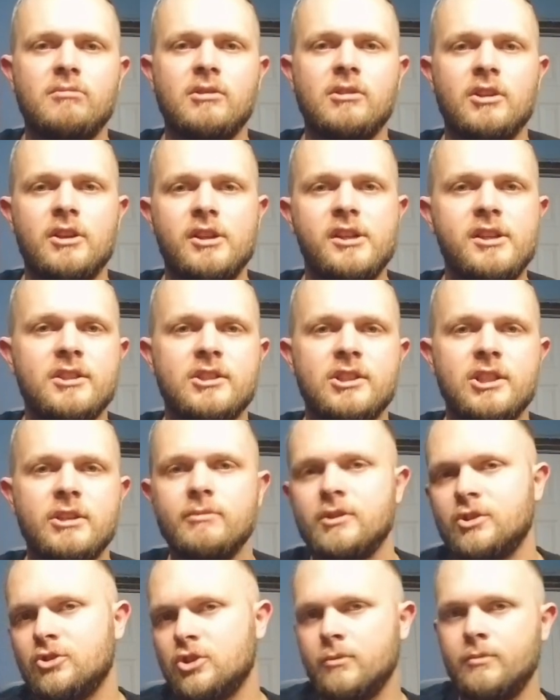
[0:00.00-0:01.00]
and the ECM
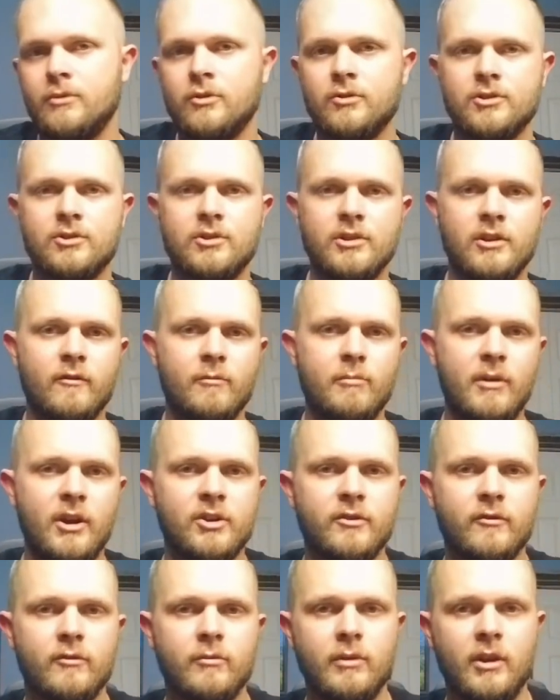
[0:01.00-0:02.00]
distributes the
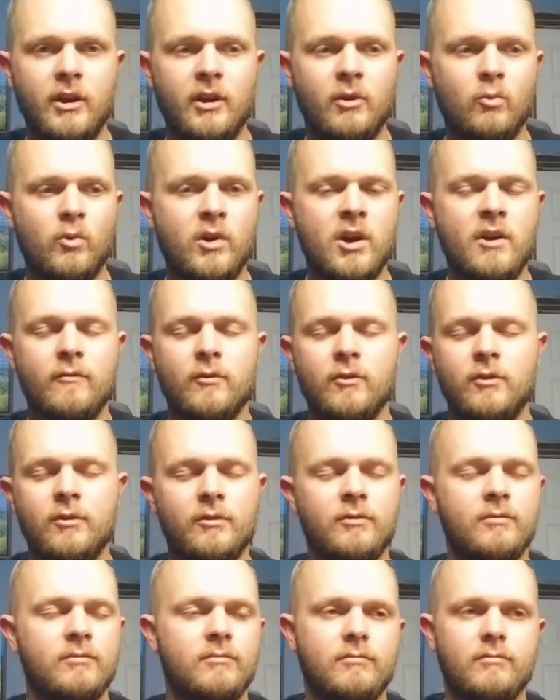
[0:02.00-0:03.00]
information from there
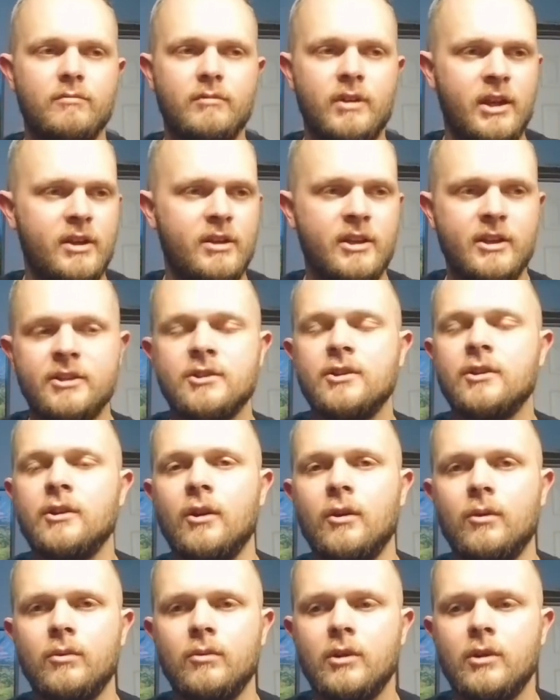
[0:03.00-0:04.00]
wherever it needs to go.